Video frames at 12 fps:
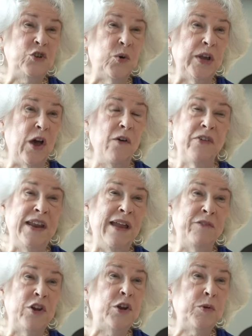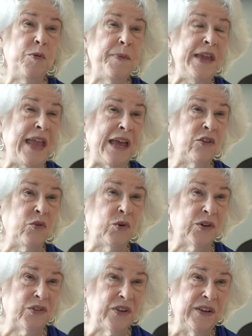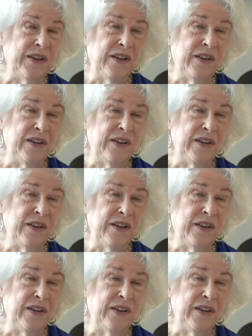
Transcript: joy often have to do with being outdoors.